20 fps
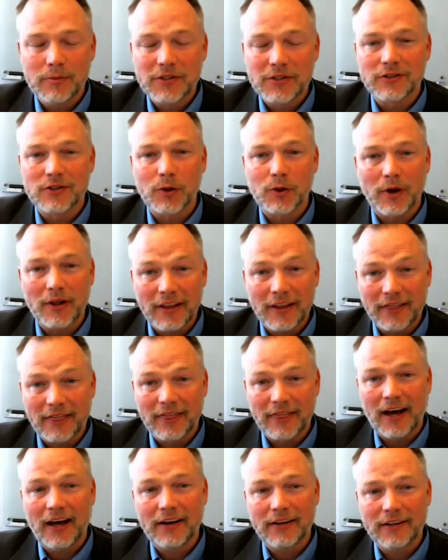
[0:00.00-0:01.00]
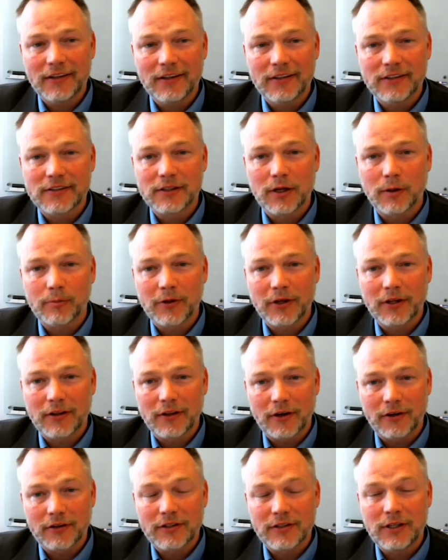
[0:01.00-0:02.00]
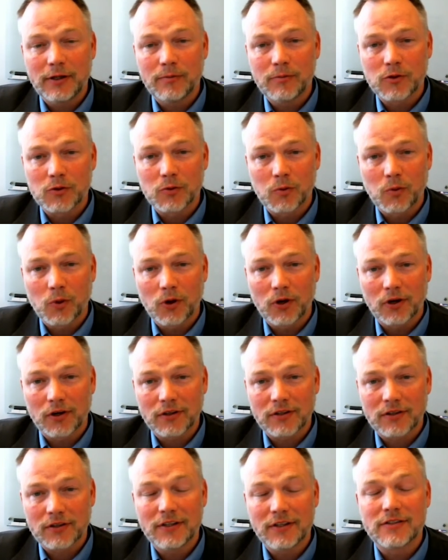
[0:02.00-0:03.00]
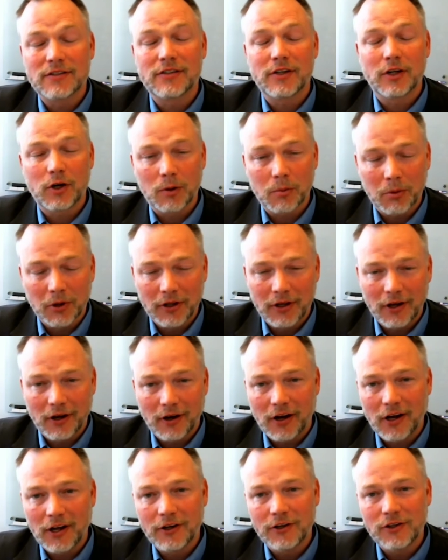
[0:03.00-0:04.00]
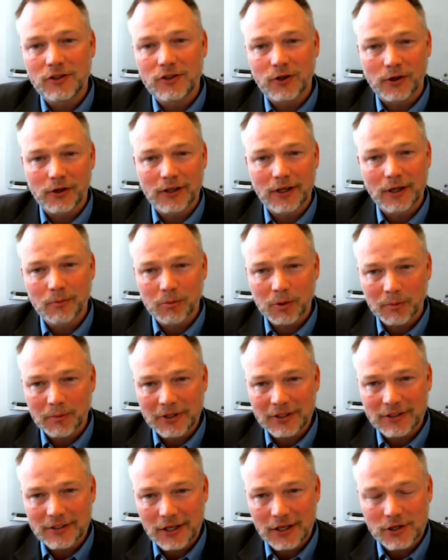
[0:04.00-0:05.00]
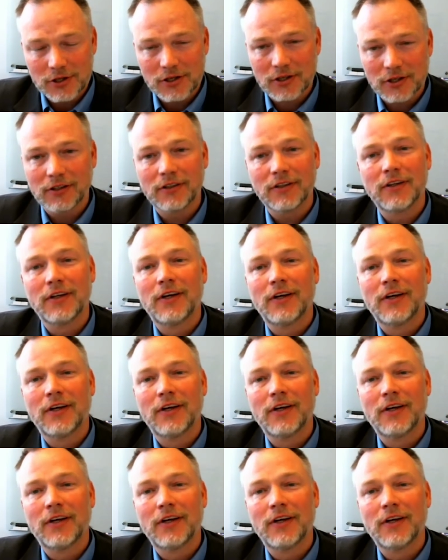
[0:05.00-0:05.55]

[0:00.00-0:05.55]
And so I think that is something that our teams worked considerably on during implementation.